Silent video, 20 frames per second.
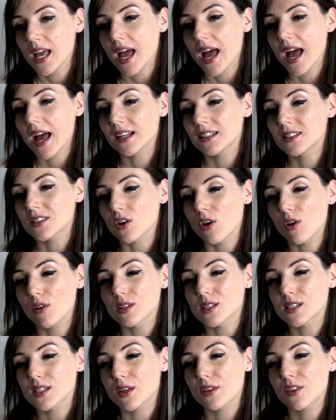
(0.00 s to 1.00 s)
And
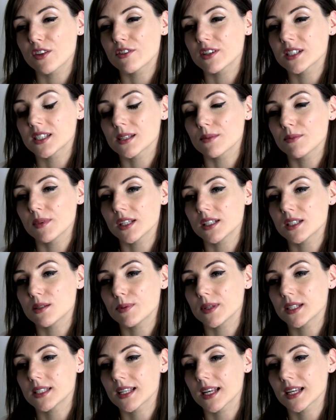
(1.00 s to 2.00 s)
also there is something to
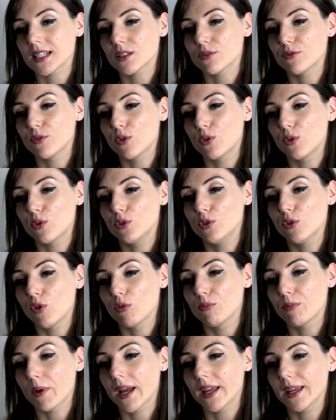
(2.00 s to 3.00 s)
be said for
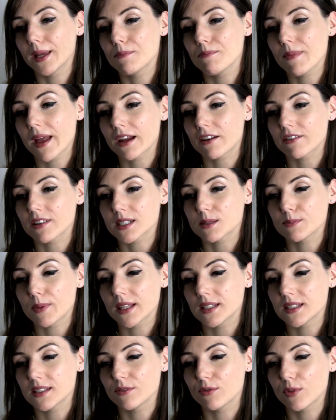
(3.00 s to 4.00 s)
not buying a mega
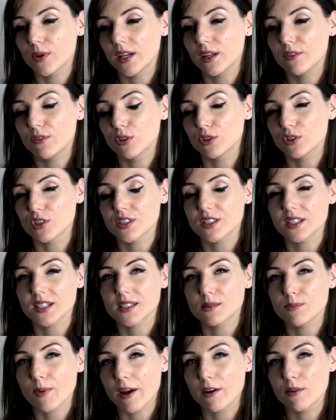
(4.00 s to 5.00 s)
expensive one if you're just
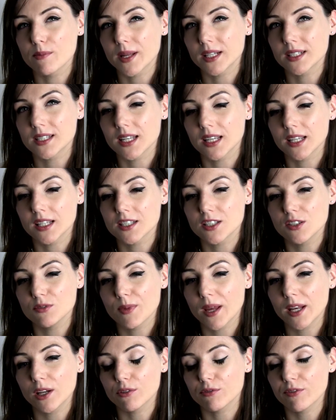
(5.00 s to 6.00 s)
experimenting, because you
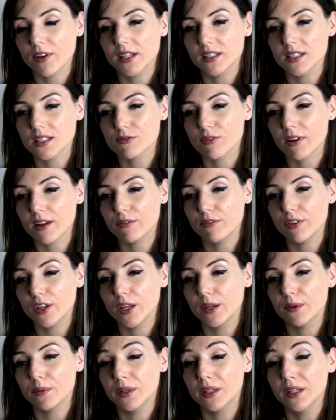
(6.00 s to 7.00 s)
may not find it's right for
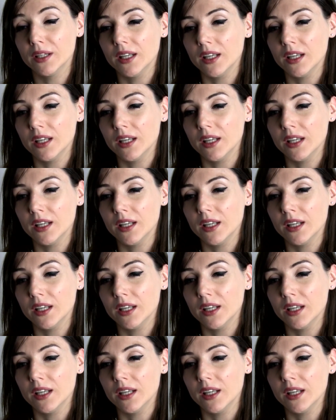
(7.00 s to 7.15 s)
you,